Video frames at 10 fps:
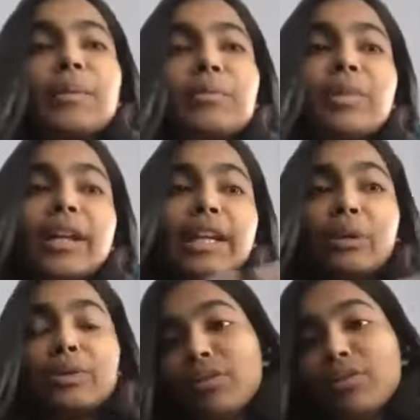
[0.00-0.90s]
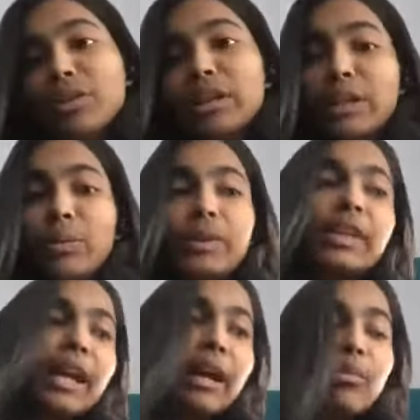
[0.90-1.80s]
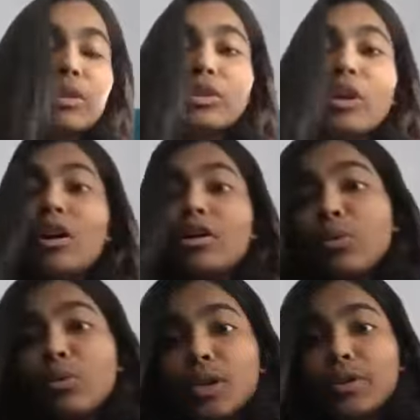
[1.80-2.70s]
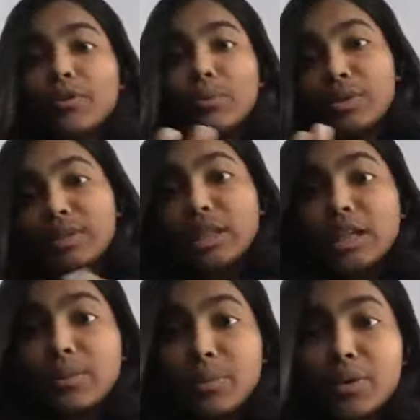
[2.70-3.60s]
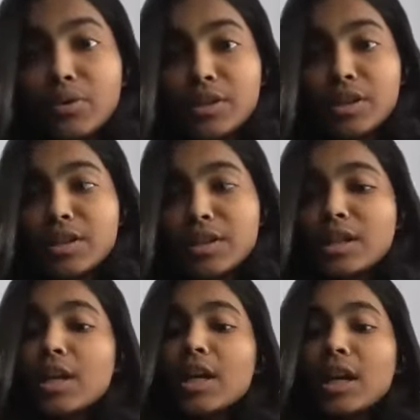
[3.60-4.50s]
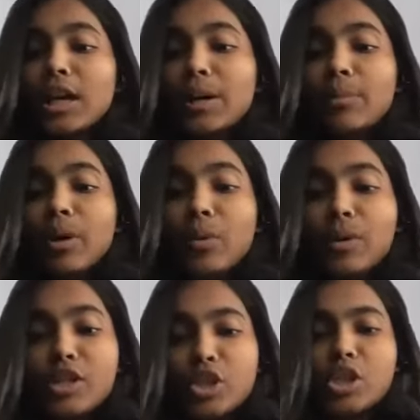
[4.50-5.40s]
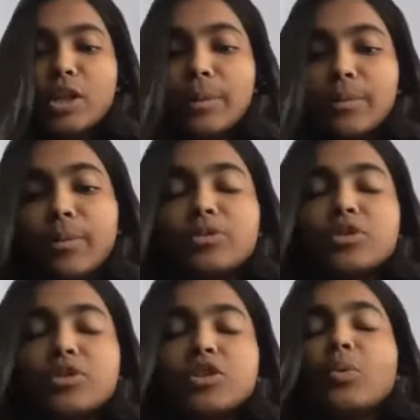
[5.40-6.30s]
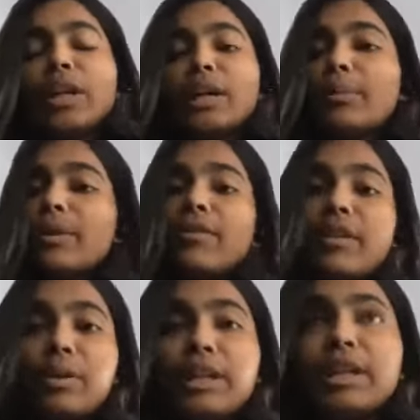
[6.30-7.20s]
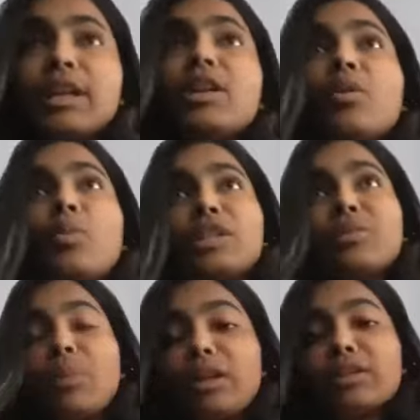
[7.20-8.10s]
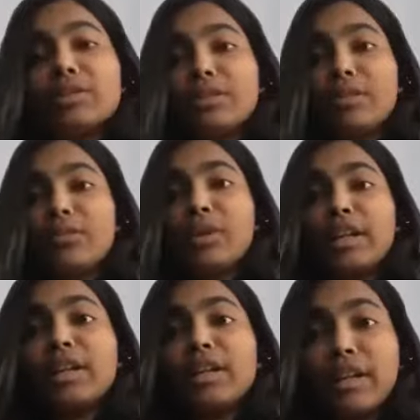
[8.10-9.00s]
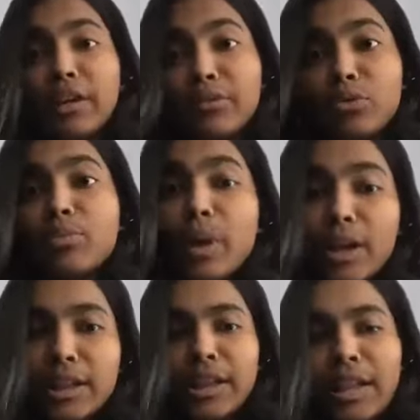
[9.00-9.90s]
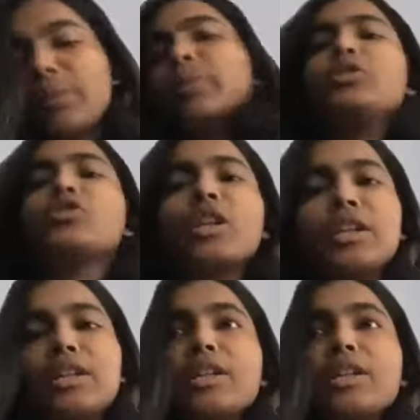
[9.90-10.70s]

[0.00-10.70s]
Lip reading: played out differently with cameras on, or if it was an in-persons, always showing up a very responsive and connectful body language. And